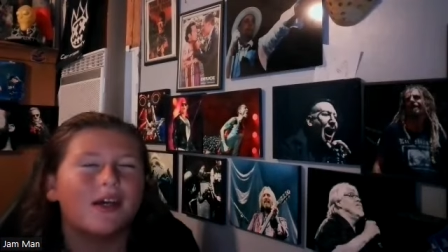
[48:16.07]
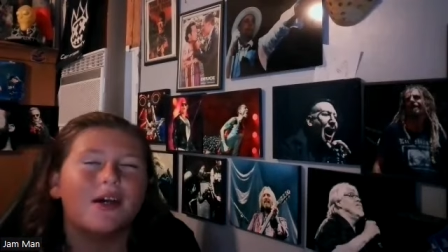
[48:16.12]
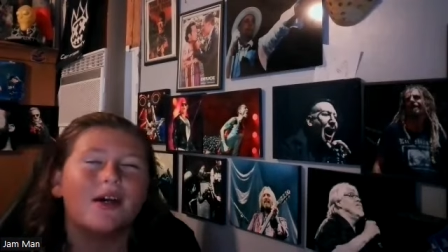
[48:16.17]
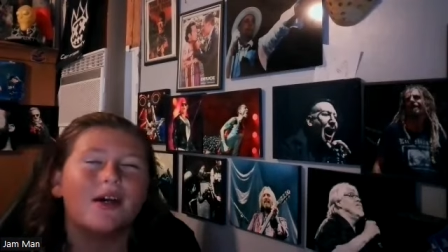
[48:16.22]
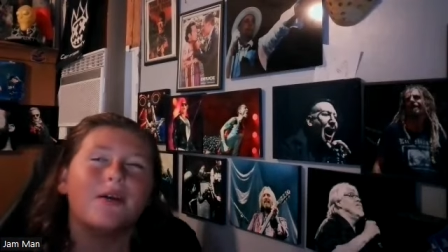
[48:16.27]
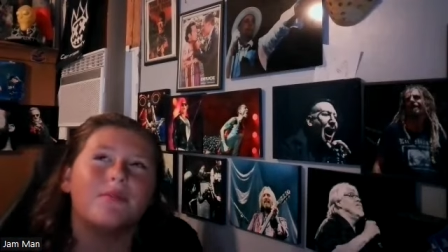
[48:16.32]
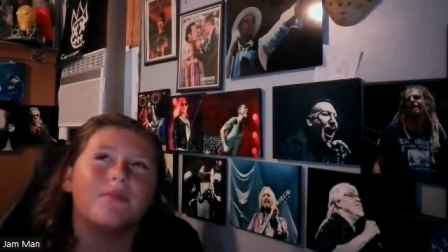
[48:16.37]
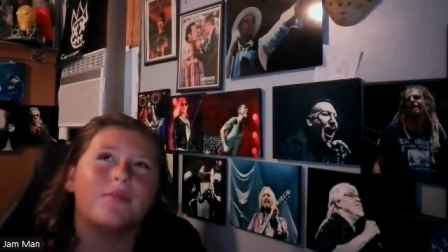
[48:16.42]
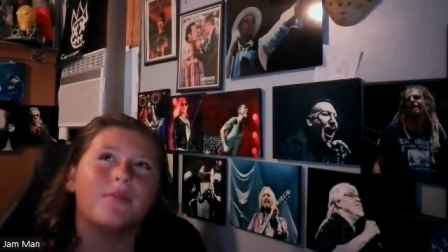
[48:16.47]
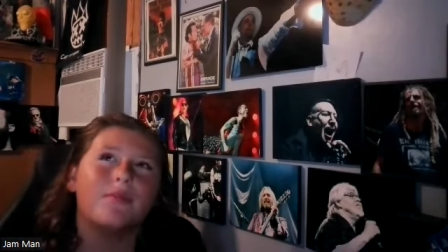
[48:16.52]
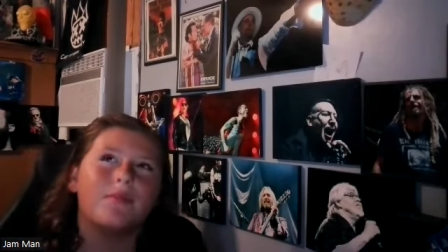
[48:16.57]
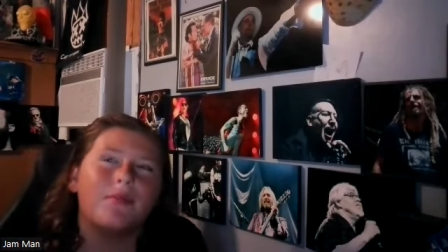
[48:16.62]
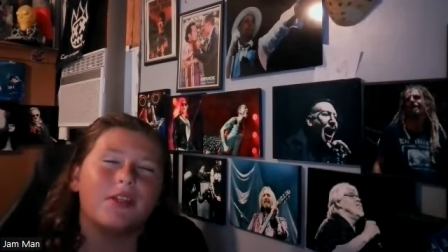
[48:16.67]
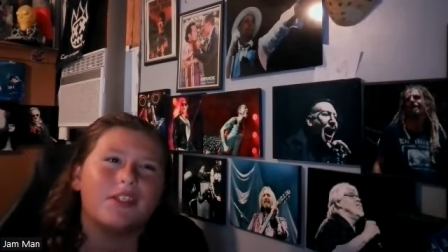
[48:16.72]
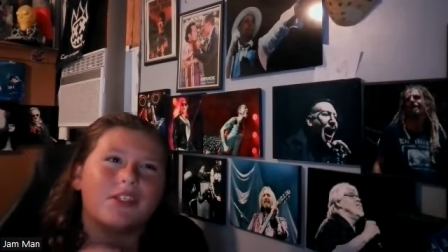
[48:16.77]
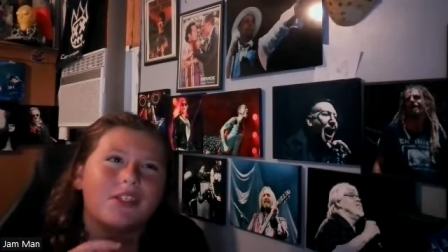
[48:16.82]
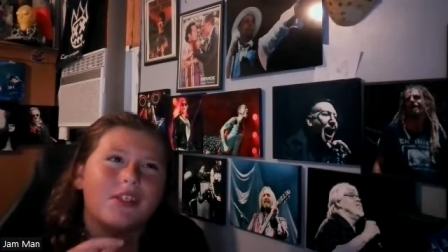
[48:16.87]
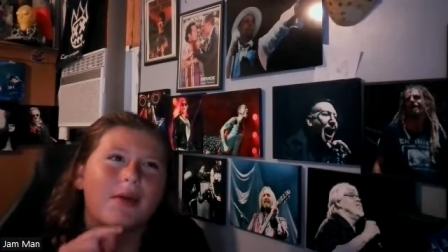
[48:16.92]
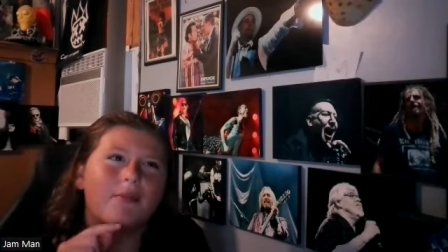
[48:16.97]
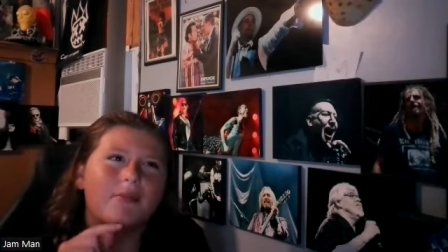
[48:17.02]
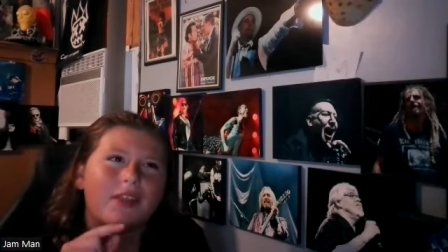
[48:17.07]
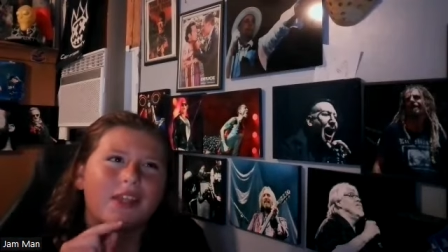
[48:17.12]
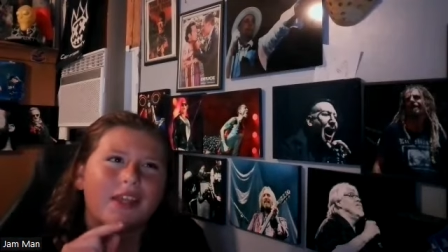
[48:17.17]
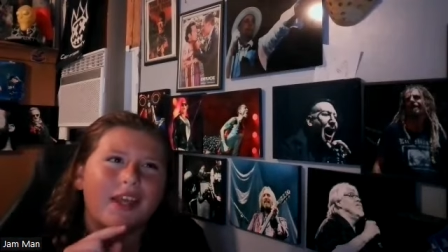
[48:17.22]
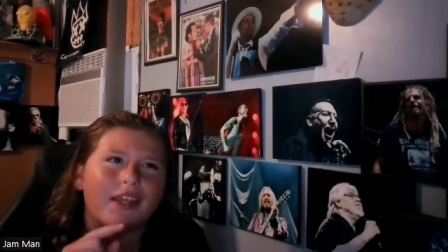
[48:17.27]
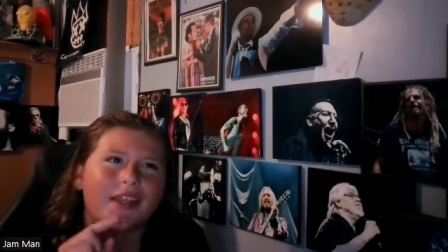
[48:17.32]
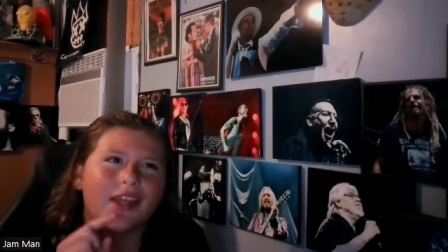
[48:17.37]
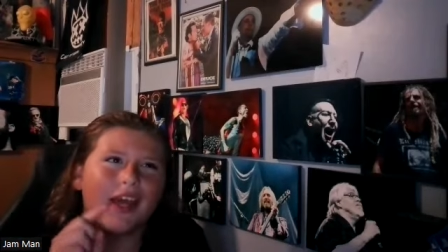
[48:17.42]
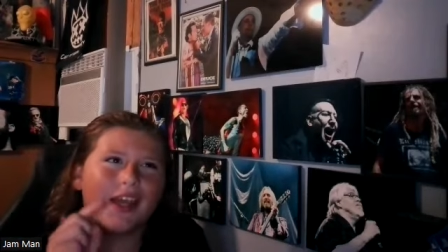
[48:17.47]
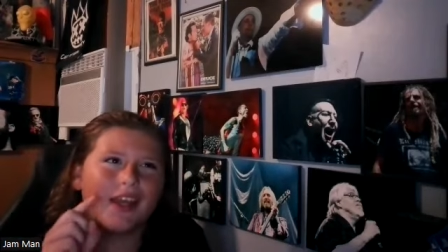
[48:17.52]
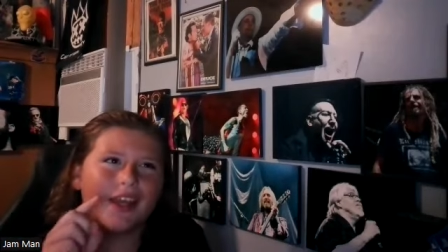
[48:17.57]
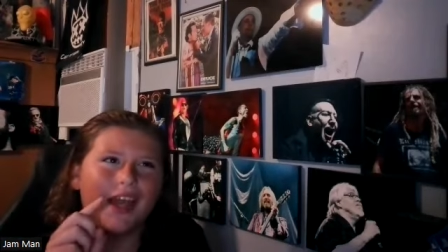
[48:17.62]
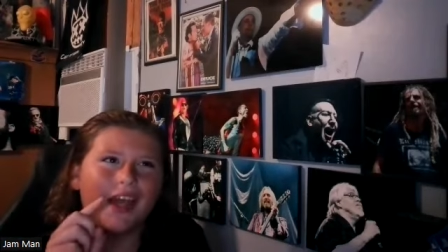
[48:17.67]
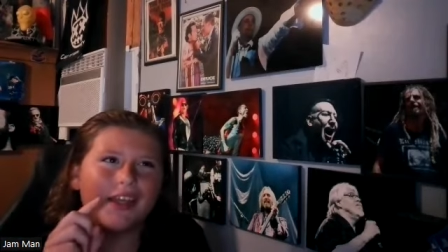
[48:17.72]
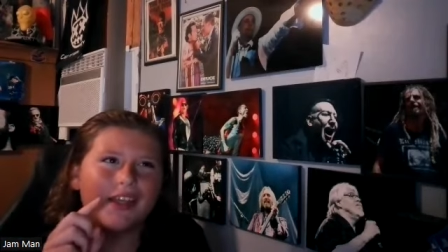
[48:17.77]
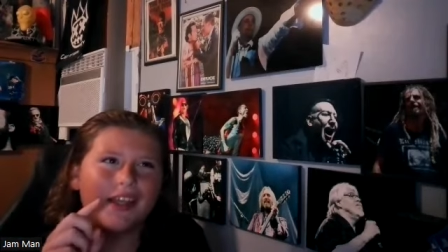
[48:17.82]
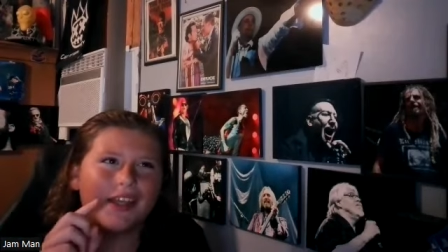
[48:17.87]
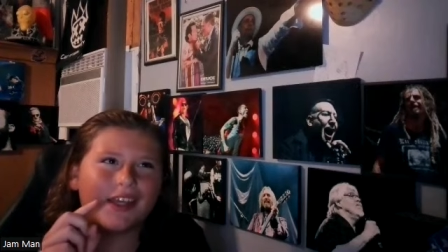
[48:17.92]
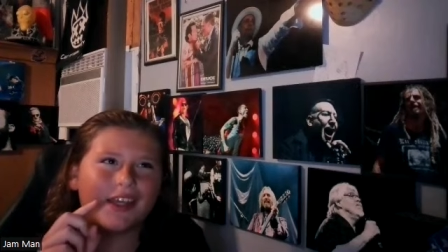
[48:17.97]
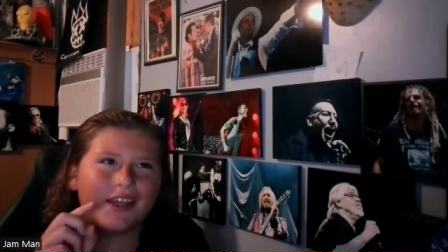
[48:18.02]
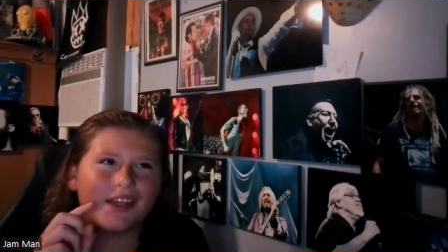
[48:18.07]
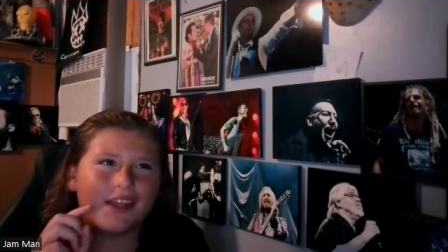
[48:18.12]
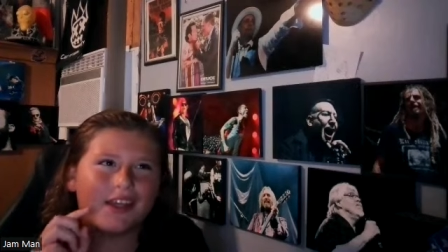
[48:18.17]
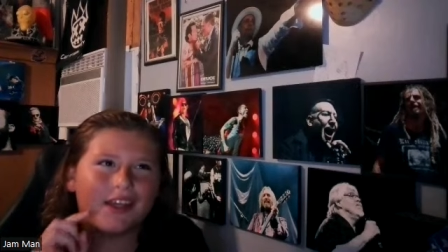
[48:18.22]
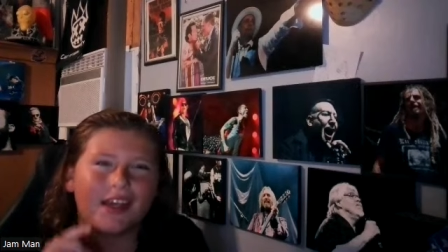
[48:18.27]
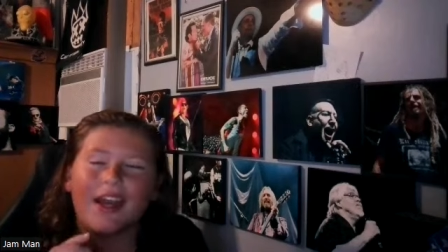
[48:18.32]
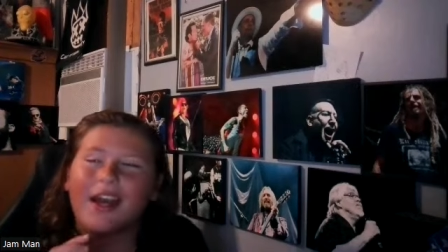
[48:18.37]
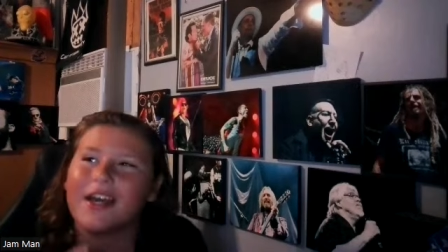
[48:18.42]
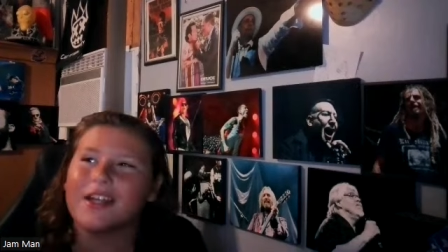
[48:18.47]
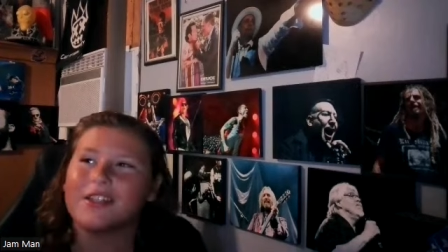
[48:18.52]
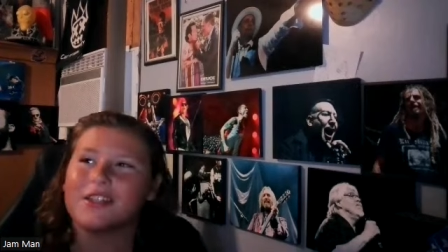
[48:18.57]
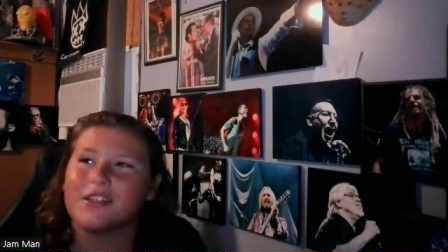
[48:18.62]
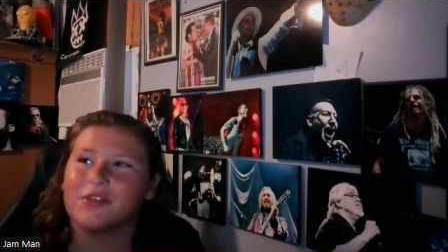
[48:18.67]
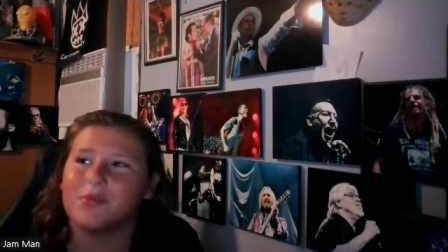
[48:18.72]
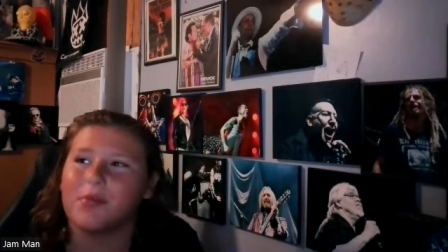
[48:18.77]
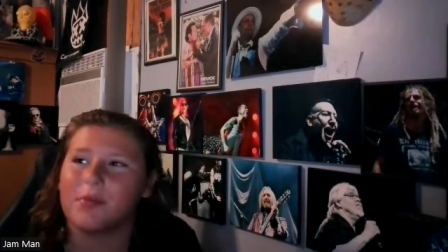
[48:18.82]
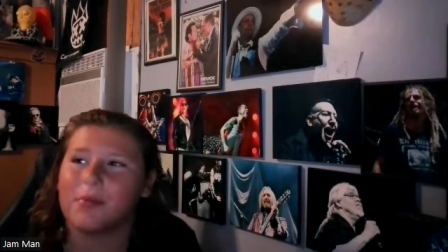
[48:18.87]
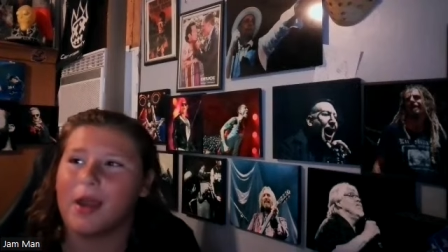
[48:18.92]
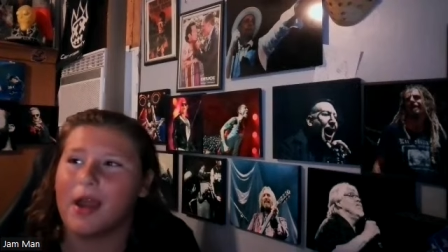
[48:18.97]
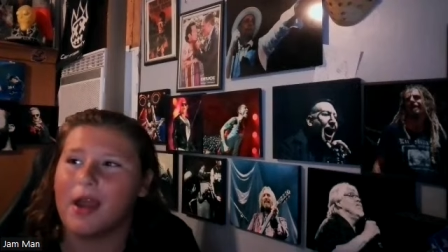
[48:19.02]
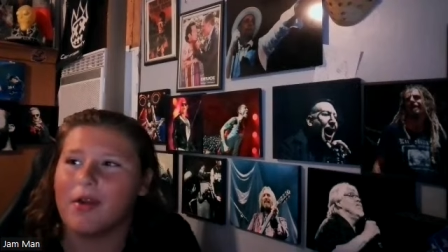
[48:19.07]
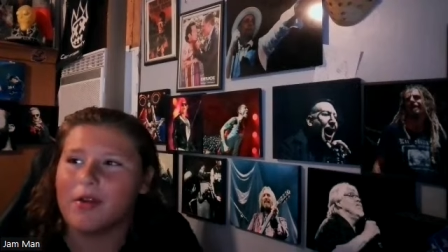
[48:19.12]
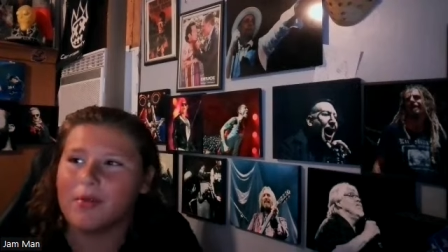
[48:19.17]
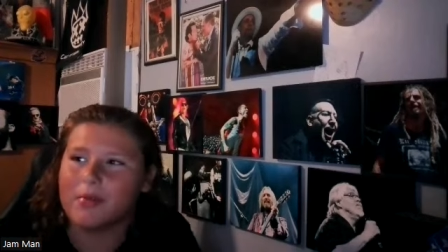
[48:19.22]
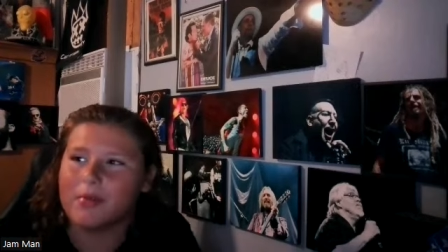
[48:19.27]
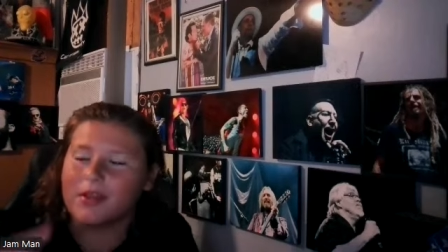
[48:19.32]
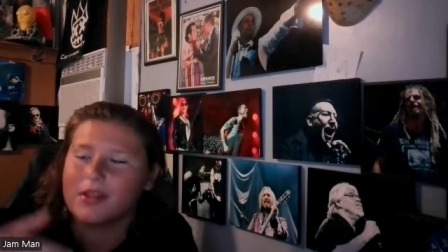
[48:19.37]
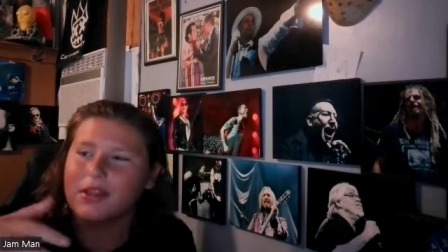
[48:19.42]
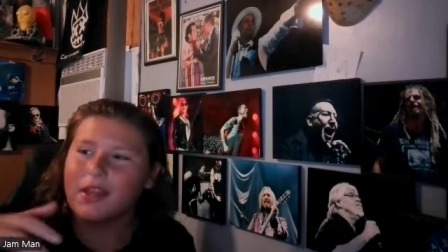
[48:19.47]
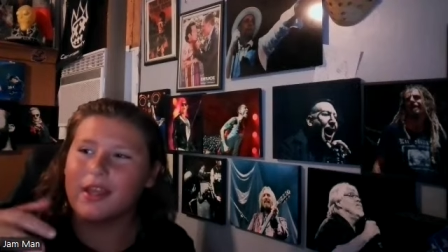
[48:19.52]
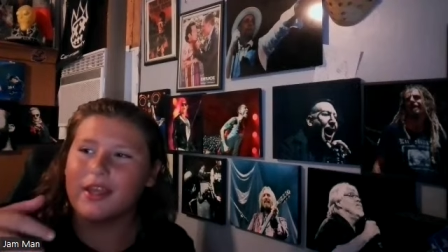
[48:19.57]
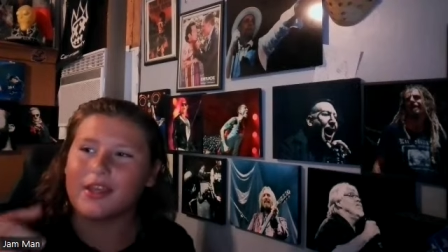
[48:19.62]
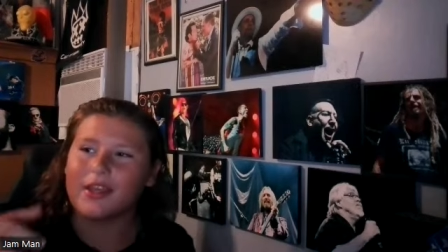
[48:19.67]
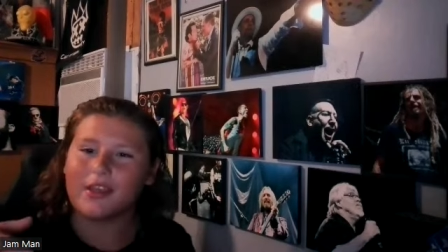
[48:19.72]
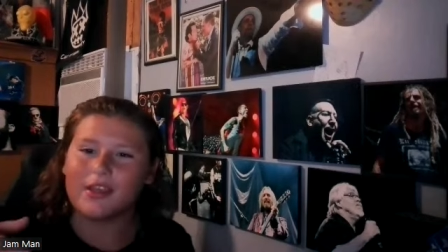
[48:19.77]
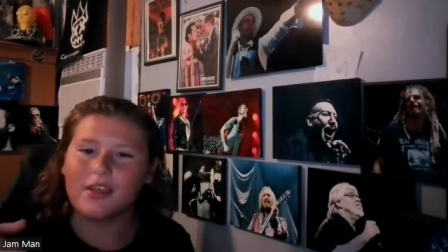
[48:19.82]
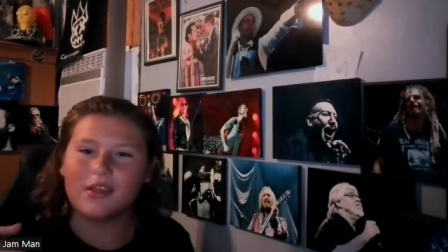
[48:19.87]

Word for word: Um, but something like that. Not like a god superpower, but like.